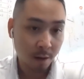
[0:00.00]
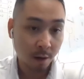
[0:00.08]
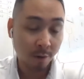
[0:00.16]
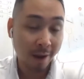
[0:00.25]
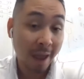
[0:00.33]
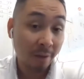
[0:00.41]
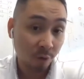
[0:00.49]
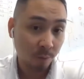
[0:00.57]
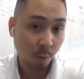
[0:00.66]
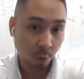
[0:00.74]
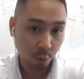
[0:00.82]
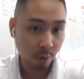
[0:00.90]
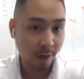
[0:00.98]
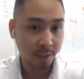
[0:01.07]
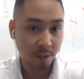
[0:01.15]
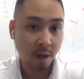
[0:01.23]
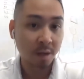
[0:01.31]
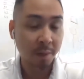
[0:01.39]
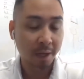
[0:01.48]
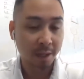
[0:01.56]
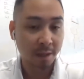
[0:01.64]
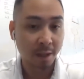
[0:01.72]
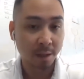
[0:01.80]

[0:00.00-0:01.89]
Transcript: are ever motorized and automated.